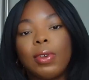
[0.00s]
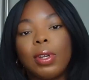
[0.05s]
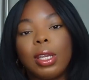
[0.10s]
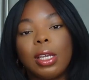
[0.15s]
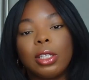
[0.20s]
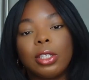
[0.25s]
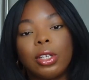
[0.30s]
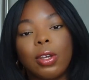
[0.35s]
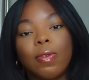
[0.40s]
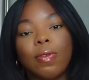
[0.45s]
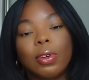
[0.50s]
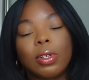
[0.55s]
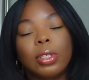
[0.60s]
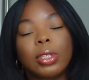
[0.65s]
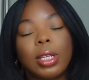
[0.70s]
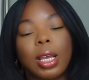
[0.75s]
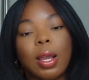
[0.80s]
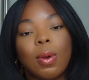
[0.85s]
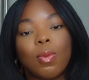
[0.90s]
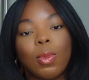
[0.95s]
it is your
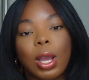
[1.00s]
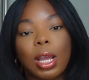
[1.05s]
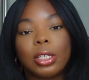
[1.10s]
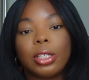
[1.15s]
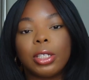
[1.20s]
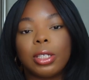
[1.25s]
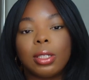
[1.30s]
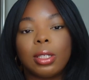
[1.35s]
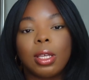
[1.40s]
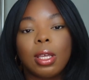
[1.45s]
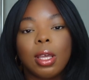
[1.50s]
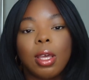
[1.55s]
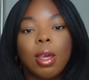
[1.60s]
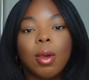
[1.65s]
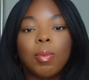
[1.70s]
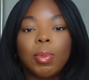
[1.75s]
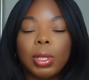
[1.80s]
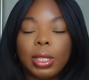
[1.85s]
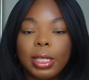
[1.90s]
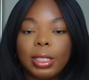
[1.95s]
first time watching,
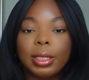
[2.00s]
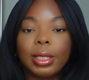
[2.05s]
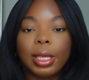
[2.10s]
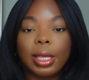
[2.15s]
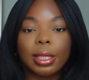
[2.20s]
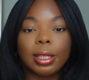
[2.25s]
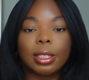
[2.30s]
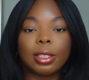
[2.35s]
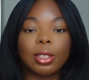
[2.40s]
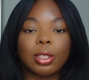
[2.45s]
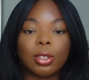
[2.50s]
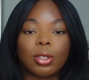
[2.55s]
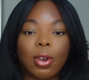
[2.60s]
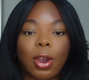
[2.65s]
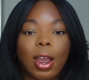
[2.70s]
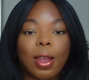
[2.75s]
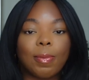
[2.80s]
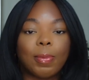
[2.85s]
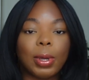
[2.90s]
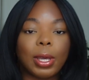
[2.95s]
please hit the
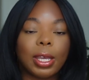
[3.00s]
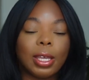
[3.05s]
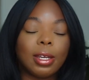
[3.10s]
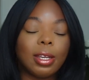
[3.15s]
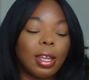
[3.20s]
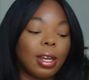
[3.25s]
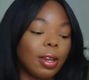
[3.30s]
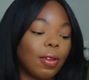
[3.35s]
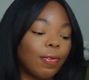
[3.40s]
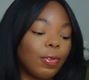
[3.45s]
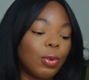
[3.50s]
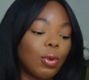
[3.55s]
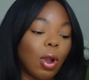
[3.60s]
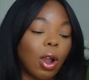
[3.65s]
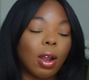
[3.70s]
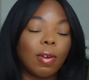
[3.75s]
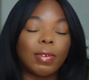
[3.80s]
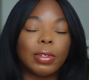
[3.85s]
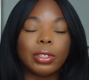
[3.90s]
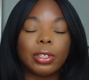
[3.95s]
subscribe button. And if you
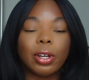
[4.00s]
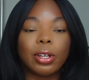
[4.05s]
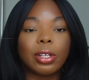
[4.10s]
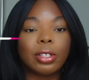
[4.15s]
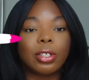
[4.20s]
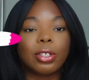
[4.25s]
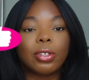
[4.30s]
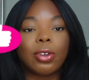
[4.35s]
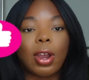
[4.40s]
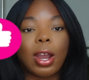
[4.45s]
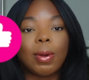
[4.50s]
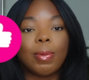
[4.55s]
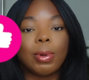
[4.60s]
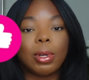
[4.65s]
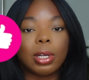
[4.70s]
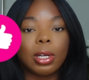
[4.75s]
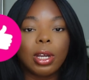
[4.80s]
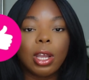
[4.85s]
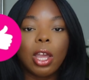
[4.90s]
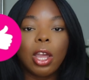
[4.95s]
are a returning
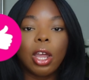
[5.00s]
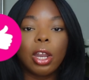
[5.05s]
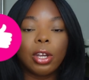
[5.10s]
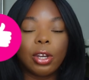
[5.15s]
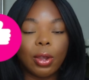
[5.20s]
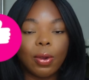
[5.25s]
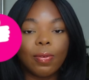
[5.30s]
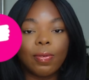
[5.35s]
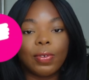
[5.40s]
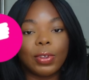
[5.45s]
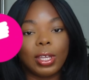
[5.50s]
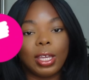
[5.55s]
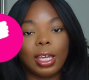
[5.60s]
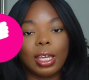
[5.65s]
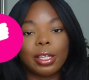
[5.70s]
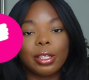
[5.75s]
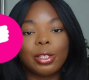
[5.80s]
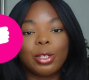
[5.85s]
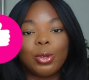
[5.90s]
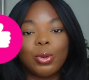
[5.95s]
subscriber, don't
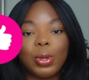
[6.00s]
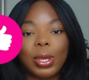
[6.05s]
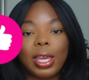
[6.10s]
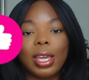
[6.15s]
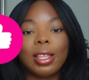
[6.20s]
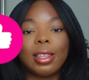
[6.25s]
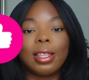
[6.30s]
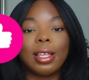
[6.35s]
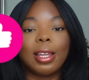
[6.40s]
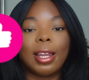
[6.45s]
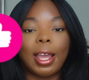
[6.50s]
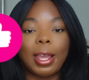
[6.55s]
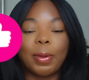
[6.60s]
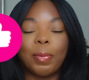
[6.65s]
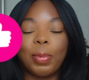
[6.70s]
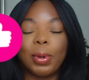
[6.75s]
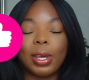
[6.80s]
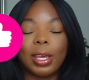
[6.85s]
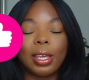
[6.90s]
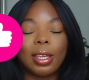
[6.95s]
forget to hit the
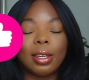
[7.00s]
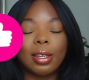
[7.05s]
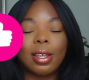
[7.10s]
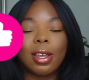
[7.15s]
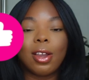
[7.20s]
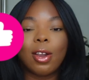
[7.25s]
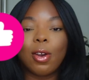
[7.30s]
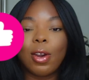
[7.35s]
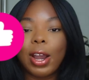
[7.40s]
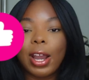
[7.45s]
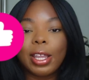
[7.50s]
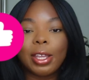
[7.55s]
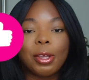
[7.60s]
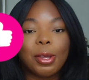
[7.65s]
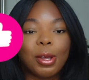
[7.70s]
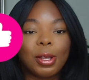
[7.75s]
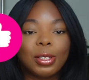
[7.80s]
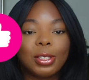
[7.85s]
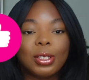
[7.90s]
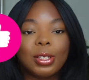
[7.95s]
like button. All right,
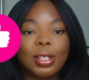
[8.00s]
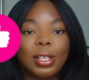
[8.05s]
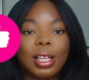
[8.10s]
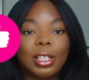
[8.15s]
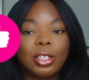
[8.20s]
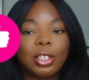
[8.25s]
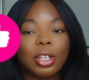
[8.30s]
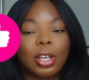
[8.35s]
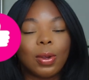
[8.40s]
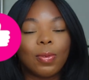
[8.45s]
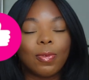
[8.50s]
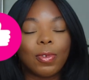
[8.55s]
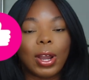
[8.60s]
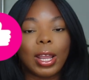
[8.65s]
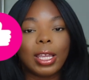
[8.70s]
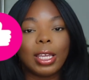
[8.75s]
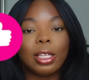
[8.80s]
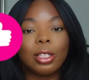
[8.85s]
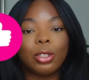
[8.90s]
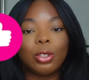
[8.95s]
y'all, so let's jump
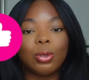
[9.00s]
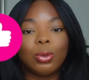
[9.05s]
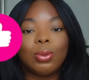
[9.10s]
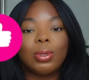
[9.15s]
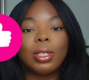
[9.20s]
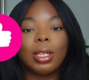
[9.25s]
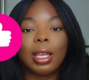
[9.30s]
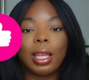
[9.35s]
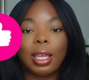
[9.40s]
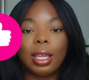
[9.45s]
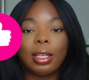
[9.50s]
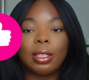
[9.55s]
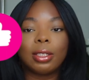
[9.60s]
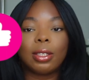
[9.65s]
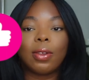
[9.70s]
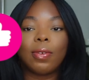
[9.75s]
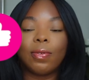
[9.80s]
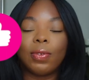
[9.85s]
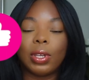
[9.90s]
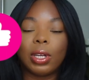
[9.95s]
right into
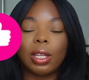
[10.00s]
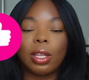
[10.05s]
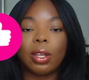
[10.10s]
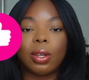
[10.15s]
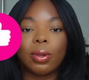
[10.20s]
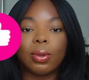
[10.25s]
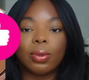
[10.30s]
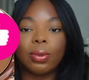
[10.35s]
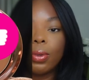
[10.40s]
today's video. The MAC